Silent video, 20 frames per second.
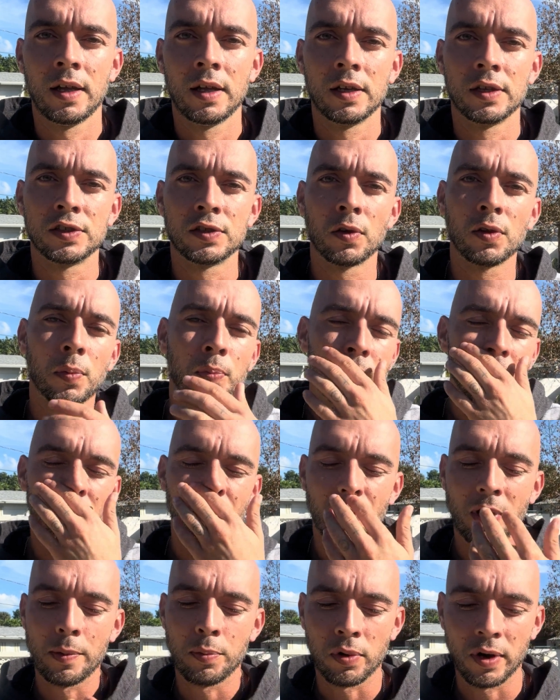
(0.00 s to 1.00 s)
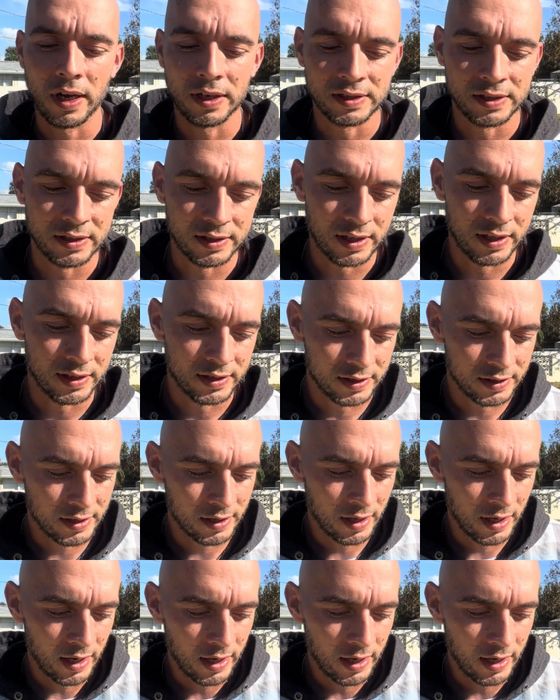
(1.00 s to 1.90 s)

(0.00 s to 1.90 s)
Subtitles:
So the pearl of great price is